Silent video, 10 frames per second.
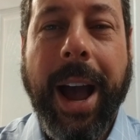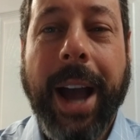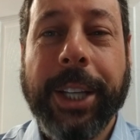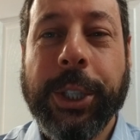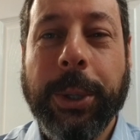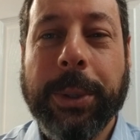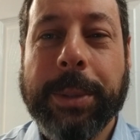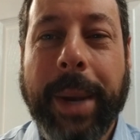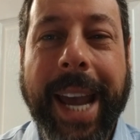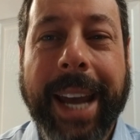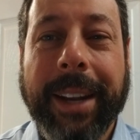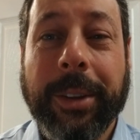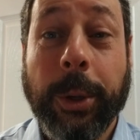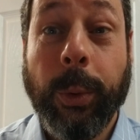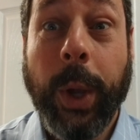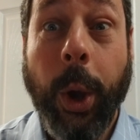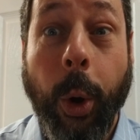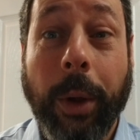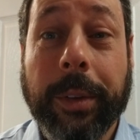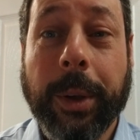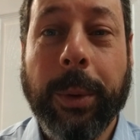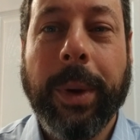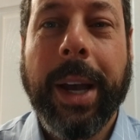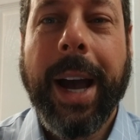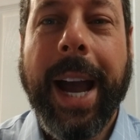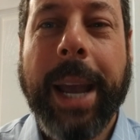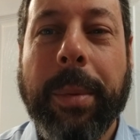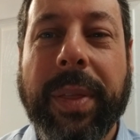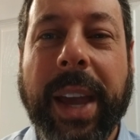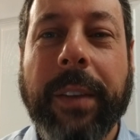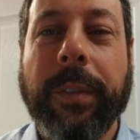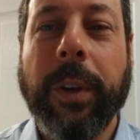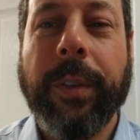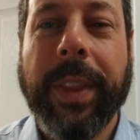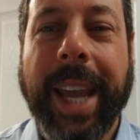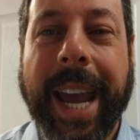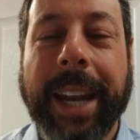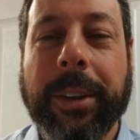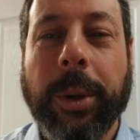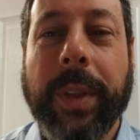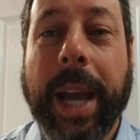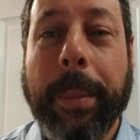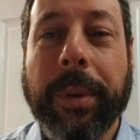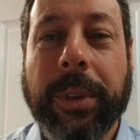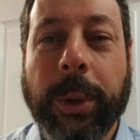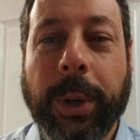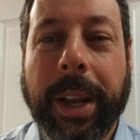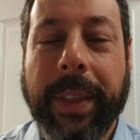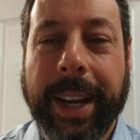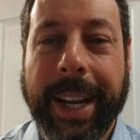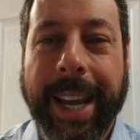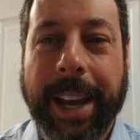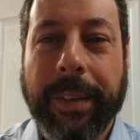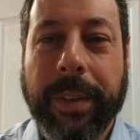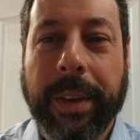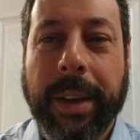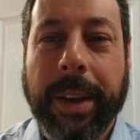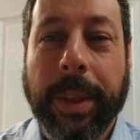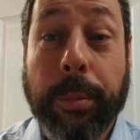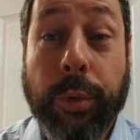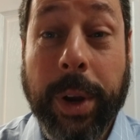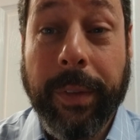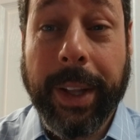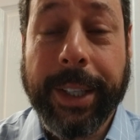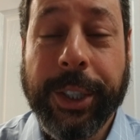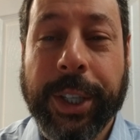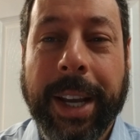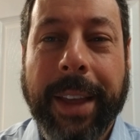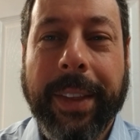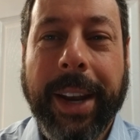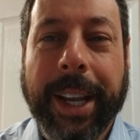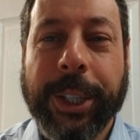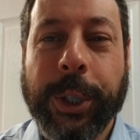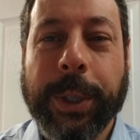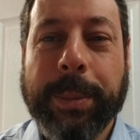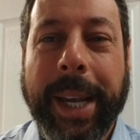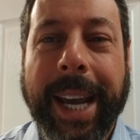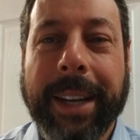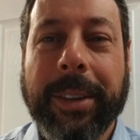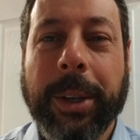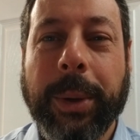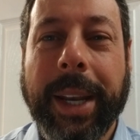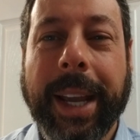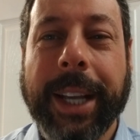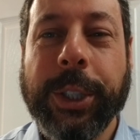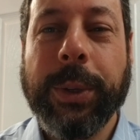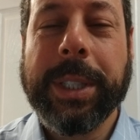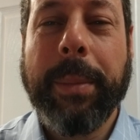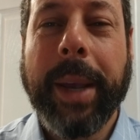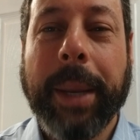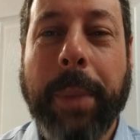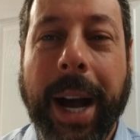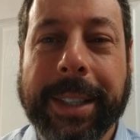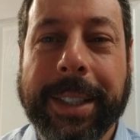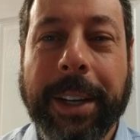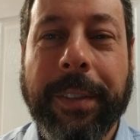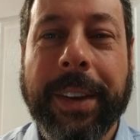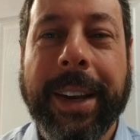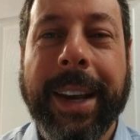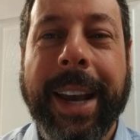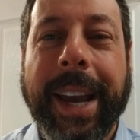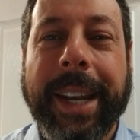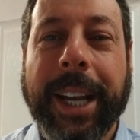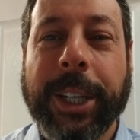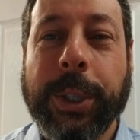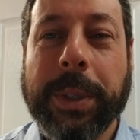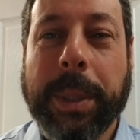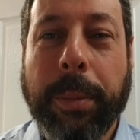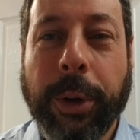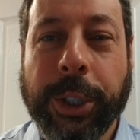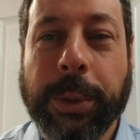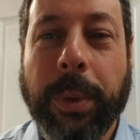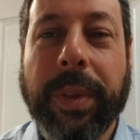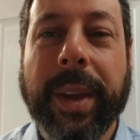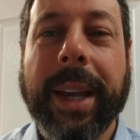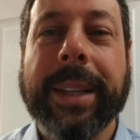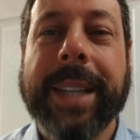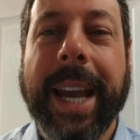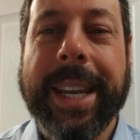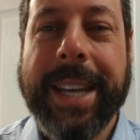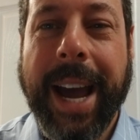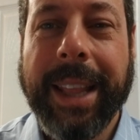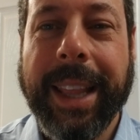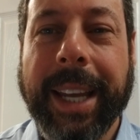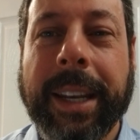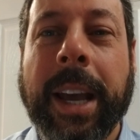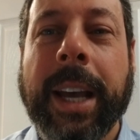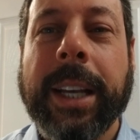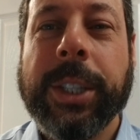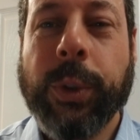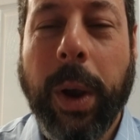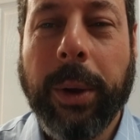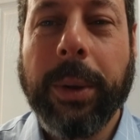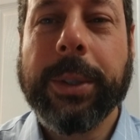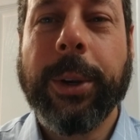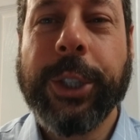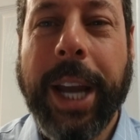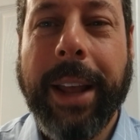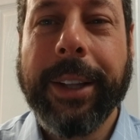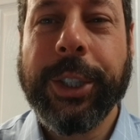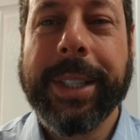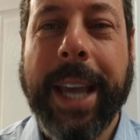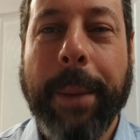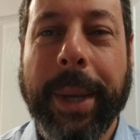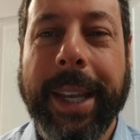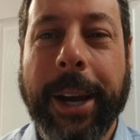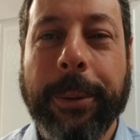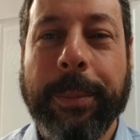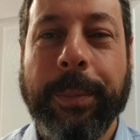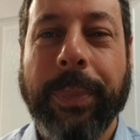I choose my attitude. We all do. I am thankful for the attitude, the opportunity that I have, the privilege that I can choose my attitude and I can choose to make it positive and I can choose to push through things and not let struggles or challenges get me down.